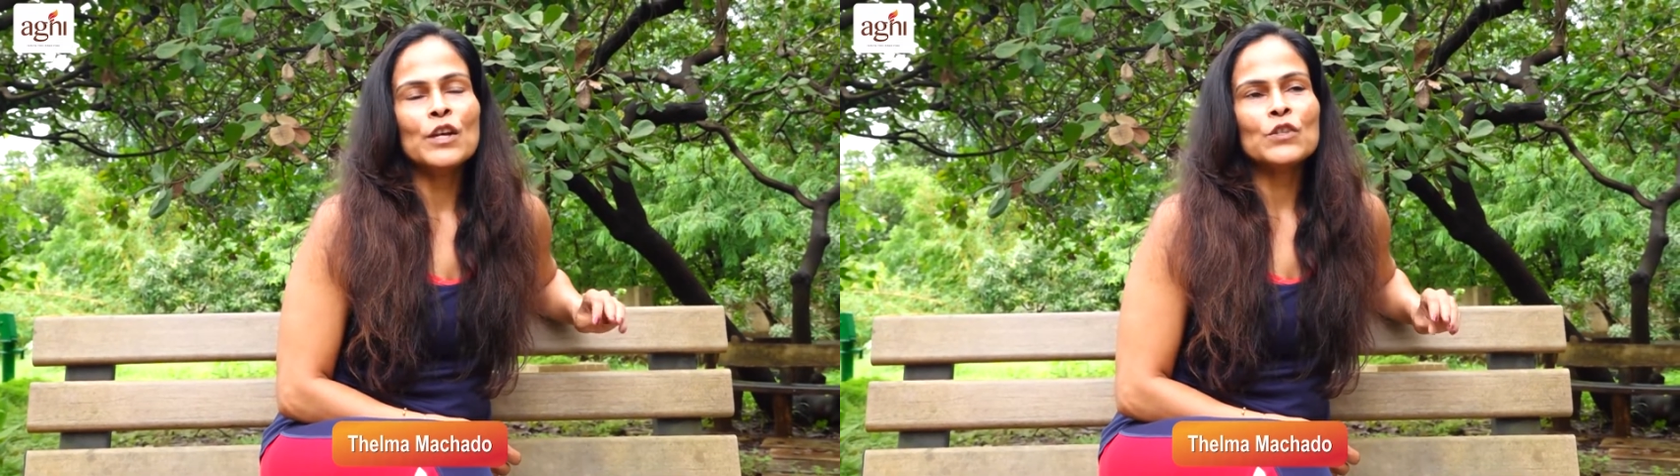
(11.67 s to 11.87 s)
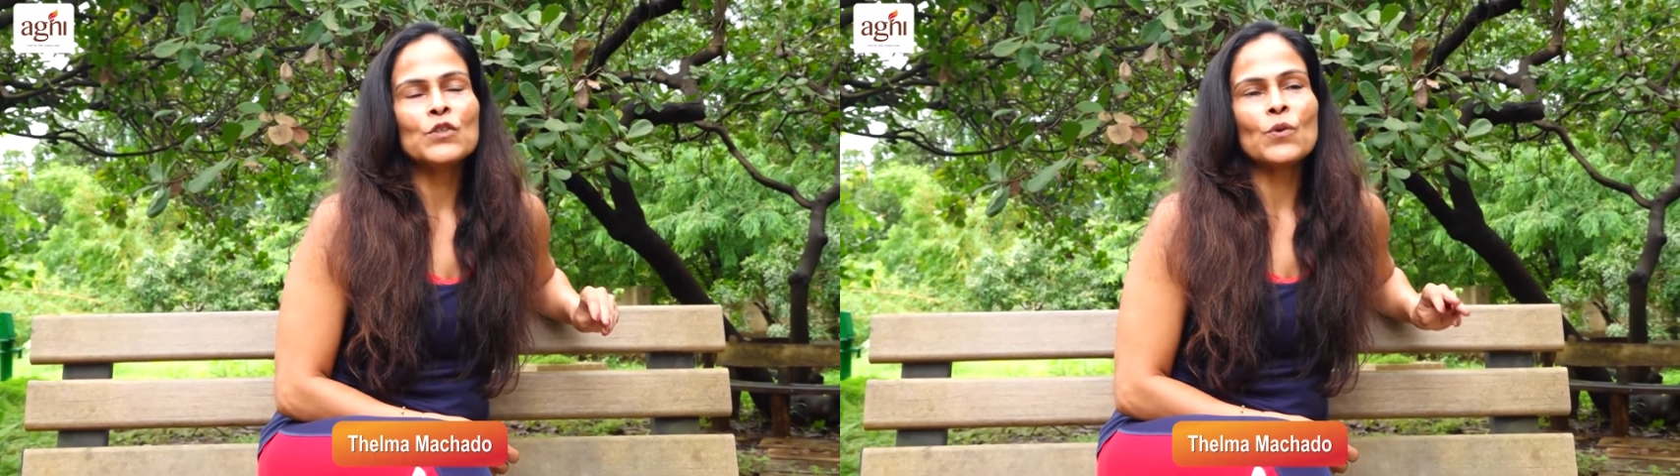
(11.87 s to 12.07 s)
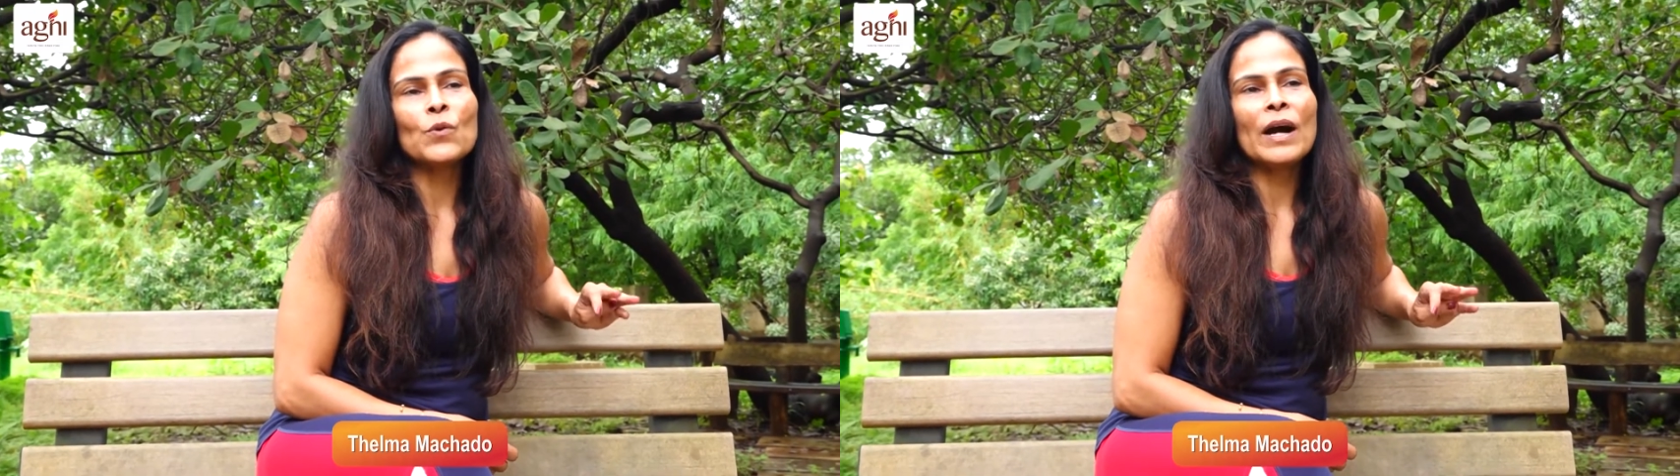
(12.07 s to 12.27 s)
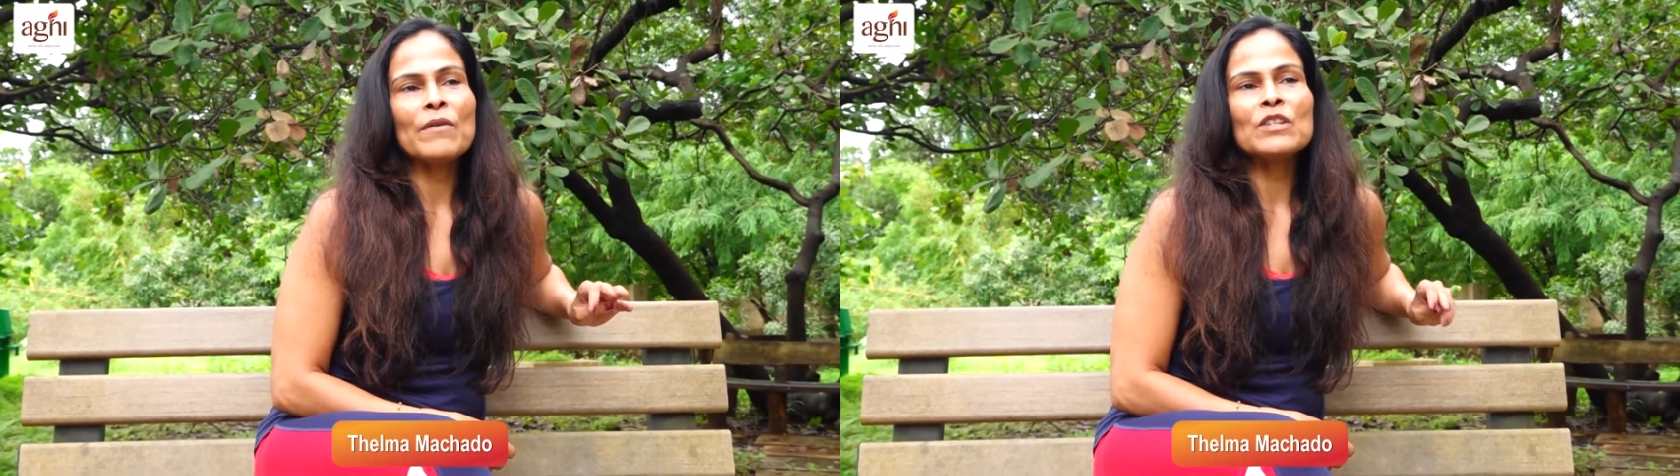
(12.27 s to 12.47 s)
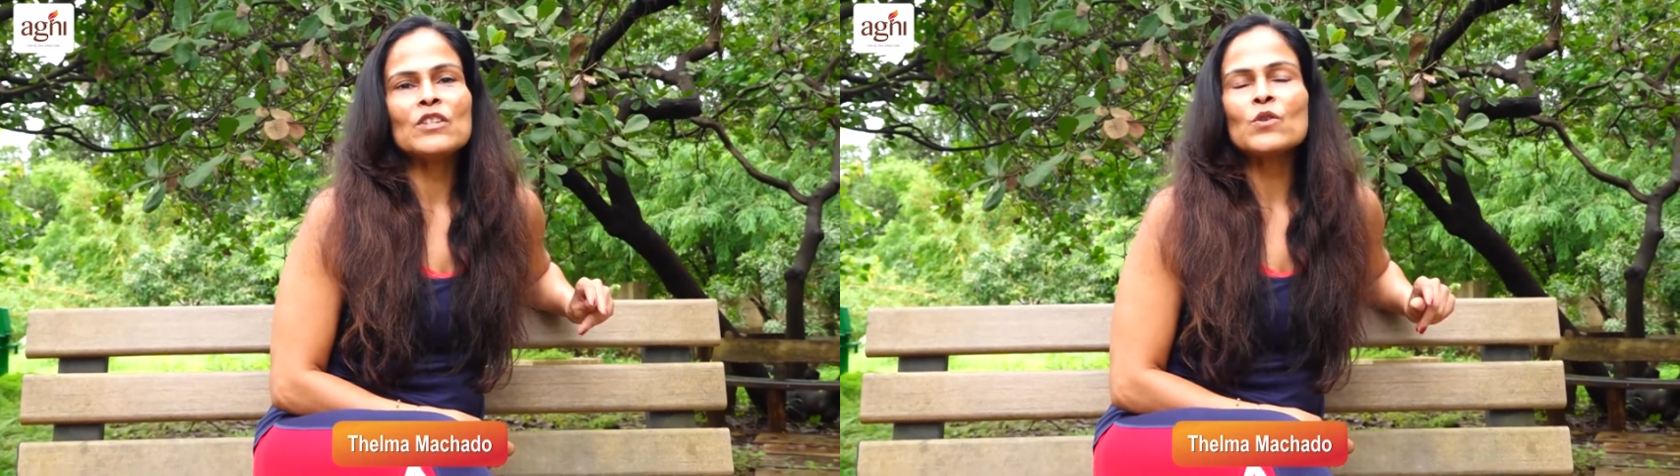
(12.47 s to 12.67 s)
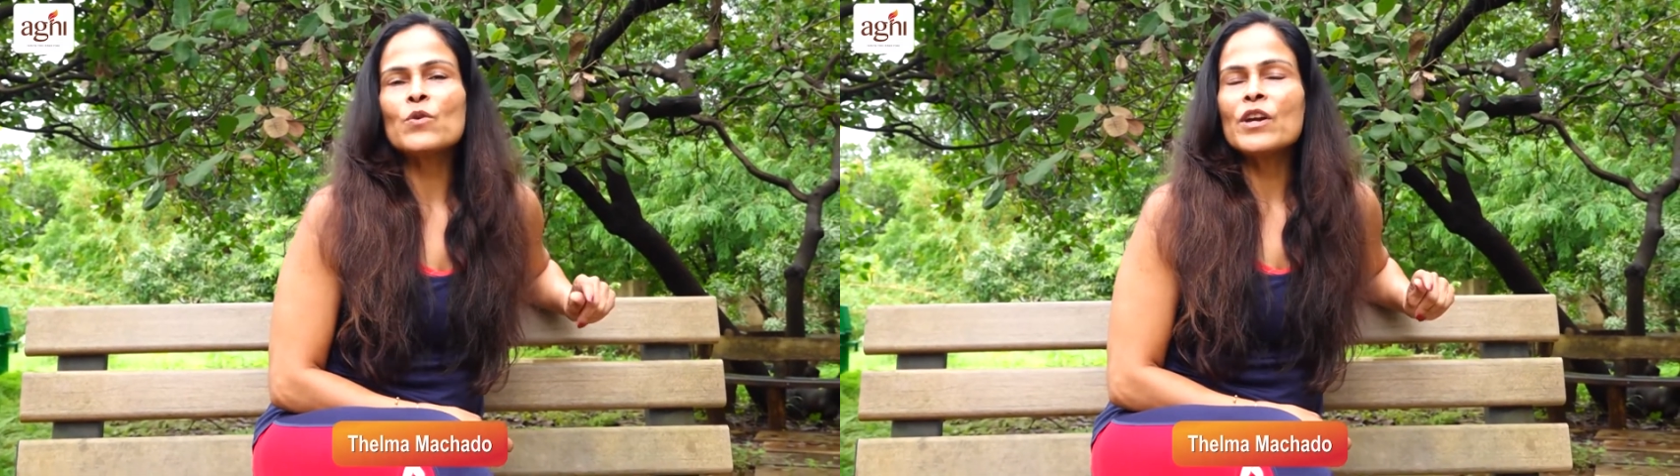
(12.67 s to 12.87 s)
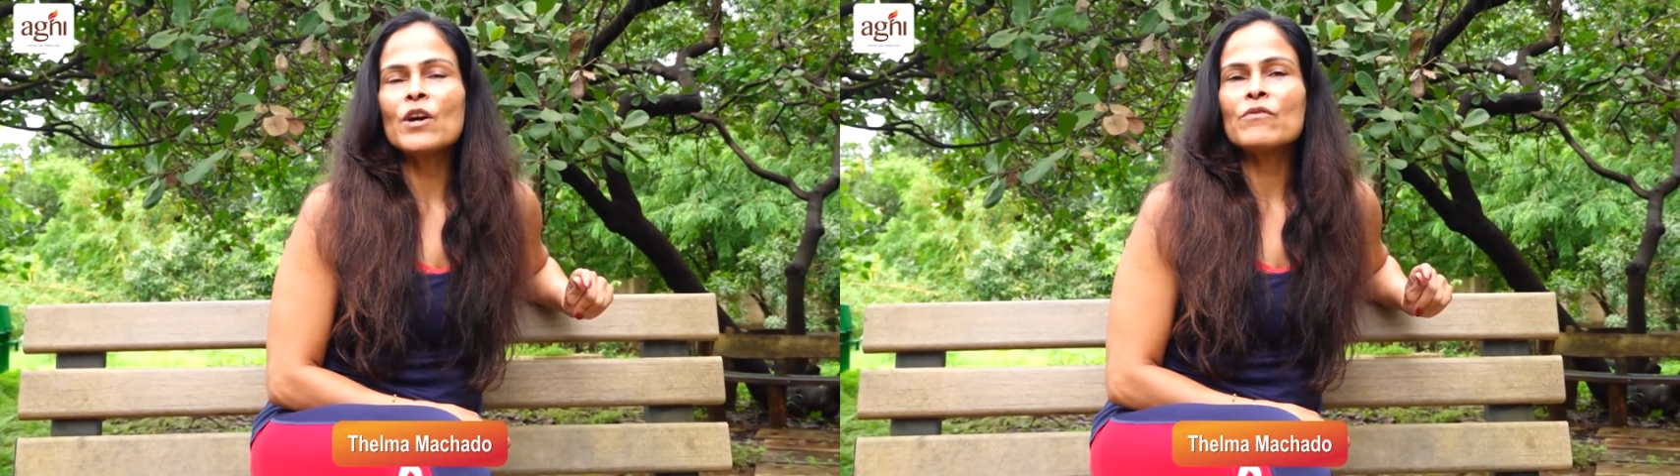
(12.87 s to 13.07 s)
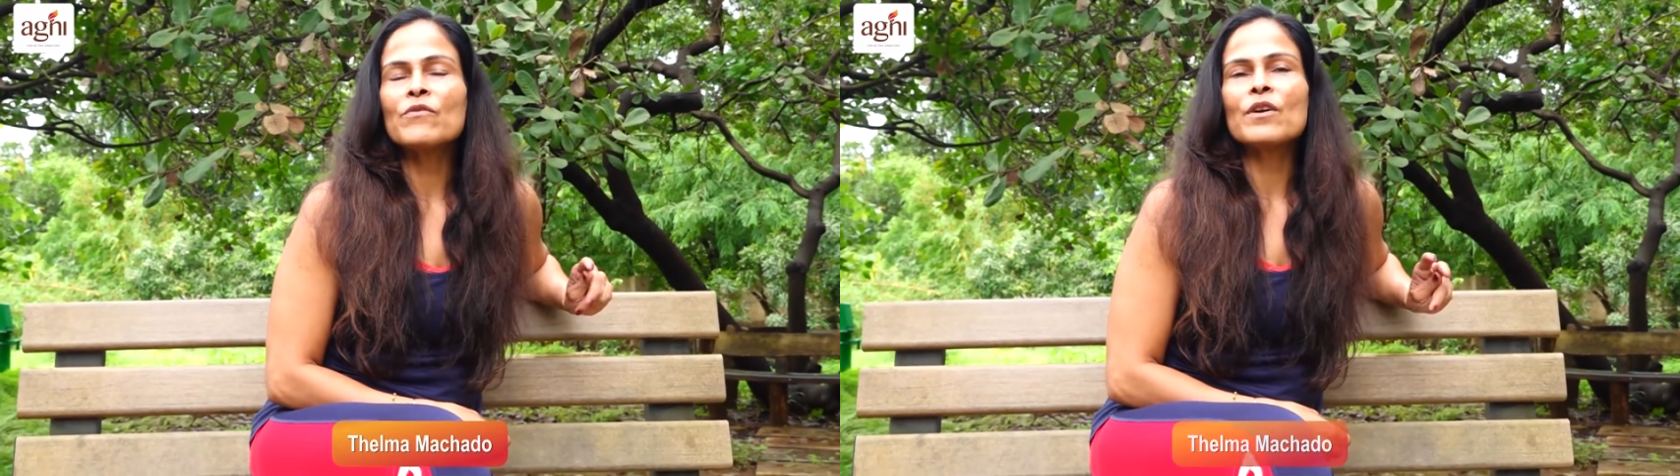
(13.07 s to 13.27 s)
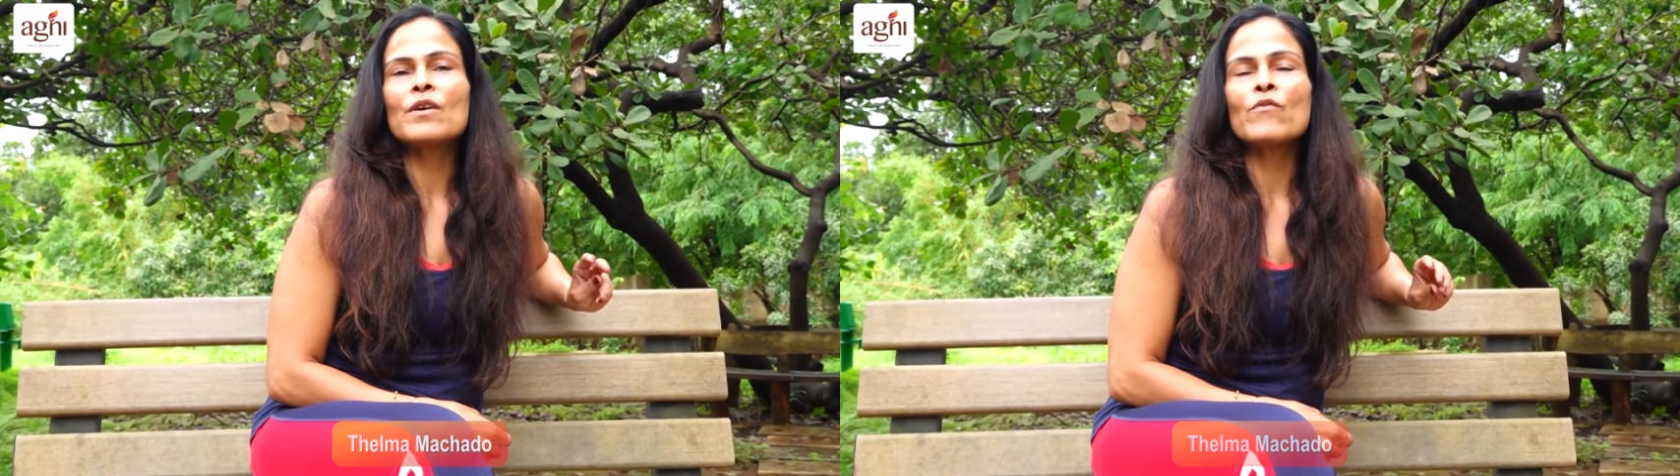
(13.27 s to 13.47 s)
So I was just looking out for a